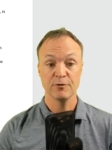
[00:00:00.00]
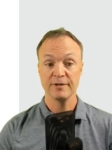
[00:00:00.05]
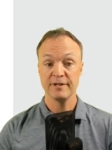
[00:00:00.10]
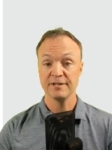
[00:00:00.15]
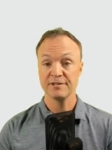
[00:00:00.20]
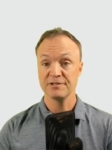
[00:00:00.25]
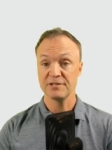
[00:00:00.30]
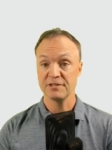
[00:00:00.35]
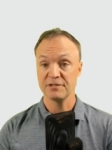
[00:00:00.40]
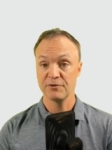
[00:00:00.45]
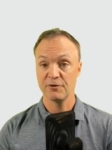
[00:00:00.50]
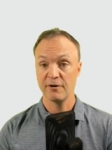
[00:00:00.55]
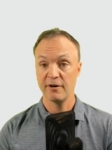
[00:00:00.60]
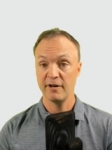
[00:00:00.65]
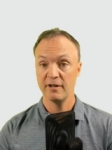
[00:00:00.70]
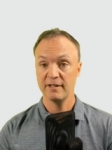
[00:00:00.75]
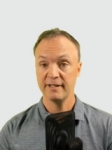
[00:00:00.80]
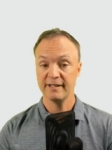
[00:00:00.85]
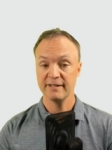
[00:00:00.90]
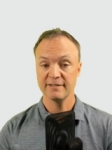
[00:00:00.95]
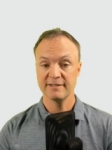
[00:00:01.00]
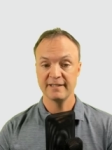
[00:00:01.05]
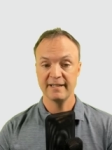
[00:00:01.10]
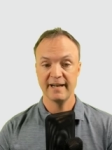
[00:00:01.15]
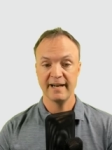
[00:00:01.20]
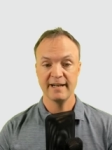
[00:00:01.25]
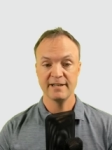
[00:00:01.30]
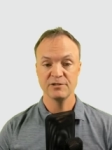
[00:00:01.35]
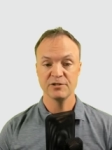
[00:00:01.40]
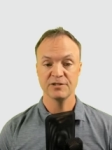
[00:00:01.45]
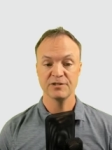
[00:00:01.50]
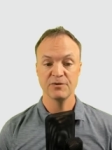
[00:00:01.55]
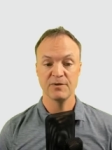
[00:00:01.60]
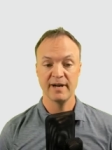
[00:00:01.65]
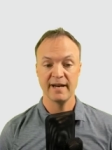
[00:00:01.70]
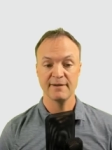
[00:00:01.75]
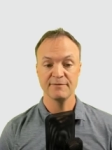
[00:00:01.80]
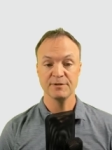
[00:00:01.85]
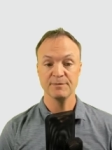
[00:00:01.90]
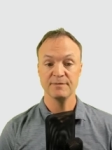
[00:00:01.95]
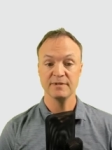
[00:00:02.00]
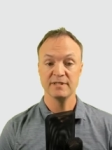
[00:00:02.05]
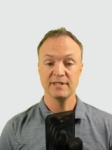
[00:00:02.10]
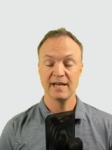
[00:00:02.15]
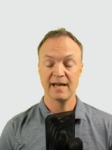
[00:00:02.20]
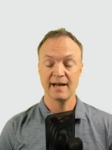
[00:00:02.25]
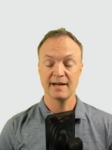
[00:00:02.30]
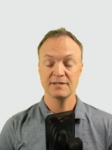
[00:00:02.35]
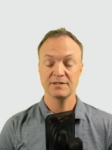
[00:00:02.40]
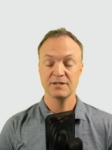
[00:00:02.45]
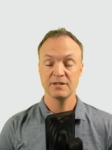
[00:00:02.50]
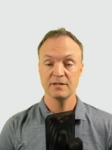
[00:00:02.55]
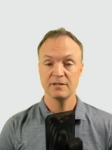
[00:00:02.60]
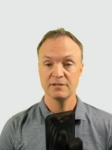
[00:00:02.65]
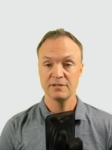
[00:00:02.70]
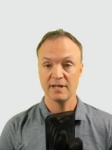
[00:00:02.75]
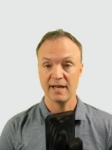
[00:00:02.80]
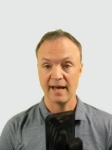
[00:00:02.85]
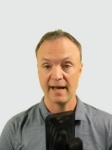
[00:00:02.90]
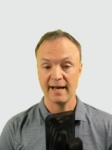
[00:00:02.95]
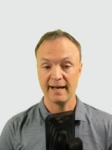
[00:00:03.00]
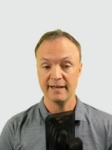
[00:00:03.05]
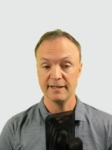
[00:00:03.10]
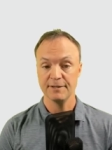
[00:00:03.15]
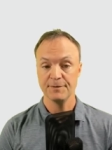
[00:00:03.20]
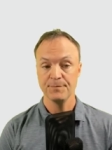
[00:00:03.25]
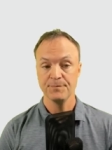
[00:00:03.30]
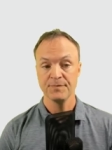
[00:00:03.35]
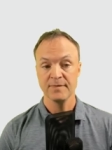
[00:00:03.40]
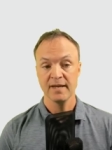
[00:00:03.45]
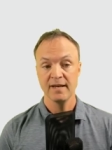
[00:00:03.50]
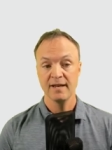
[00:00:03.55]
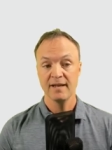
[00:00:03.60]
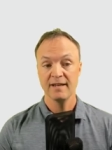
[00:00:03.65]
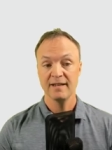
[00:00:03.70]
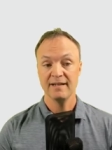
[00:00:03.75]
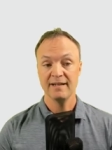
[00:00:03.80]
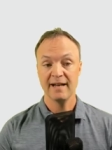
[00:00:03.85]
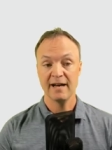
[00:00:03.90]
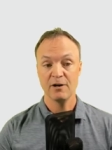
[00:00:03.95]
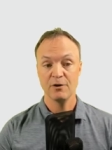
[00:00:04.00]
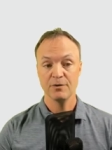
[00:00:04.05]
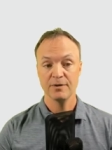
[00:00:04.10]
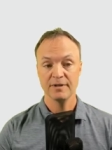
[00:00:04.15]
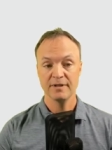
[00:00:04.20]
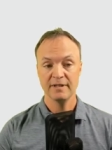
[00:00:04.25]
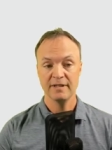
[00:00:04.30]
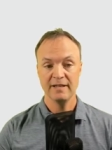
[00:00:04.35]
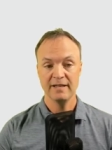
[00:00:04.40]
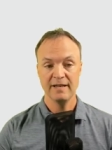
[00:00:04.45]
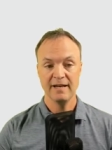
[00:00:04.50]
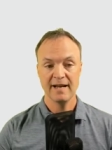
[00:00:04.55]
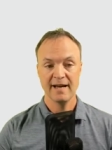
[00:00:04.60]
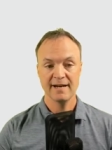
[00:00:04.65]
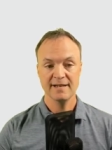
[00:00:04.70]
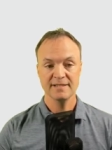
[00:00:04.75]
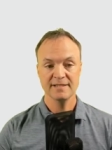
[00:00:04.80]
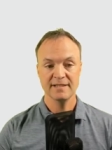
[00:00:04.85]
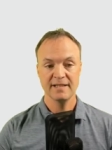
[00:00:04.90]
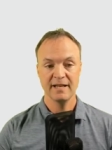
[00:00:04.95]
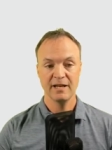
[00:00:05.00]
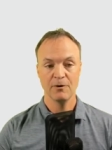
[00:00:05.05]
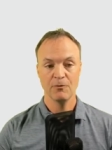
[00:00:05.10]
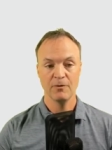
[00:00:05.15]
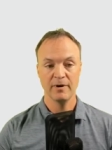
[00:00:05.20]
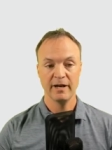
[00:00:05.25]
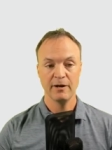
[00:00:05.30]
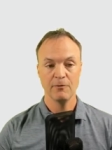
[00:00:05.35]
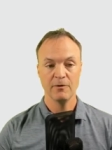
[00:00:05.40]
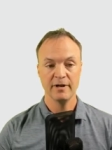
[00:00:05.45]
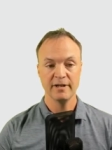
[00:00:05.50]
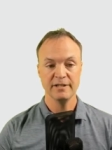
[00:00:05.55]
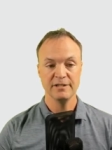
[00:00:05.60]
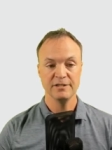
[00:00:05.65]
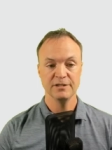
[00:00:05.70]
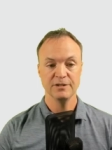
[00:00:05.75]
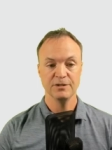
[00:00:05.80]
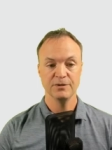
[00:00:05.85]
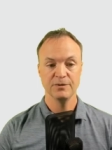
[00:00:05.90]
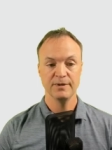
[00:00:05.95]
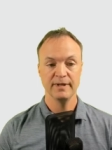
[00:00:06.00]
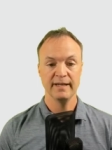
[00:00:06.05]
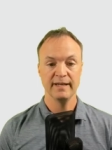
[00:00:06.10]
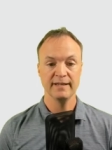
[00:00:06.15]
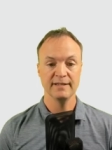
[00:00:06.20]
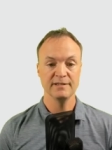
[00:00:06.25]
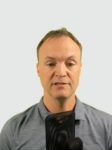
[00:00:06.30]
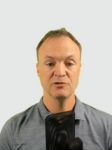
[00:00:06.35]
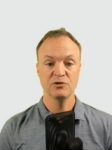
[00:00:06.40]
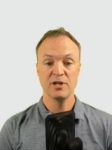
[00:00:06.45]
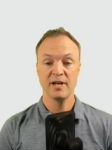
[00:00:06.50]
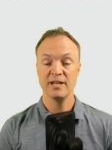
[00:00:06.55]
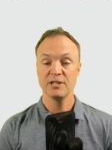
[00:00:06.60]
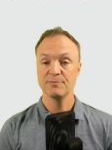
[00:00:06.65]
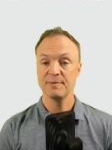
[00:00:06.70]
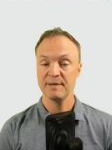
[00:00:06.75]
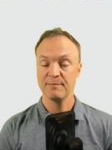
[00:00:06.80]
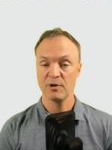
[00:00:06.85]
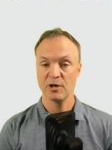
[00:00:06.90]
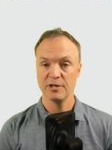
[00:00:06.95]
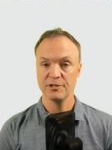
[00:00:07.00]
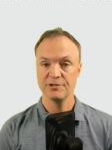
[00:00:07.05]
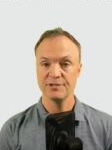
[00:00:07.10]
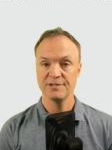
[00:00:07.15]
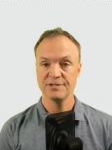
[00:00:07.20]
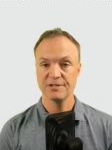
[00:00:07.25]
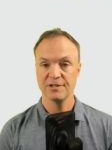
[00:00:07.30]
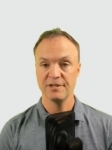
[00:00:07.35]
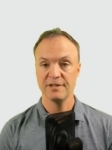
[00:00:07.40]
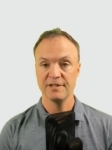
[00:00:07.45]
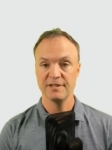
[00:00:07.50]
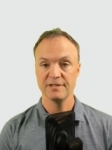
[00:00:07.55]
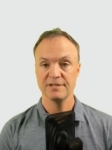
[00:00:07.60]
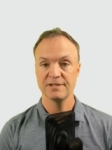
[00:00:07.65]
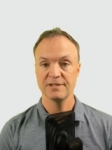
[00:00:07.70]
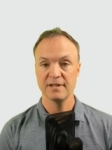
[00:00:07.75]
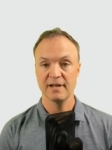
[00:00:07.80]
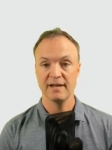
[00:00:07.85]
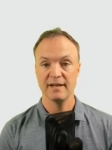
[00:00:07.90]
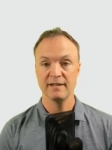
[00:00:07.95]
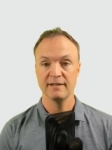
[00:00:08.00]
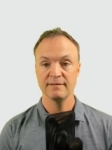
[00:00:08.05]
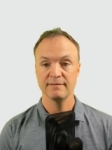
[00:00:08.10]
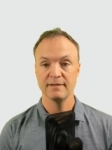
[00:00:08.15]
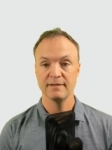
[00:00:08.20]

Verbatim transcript: for this tutorial here today, just so I have some text to add. Now, the next thing what I want to do is change my margins on this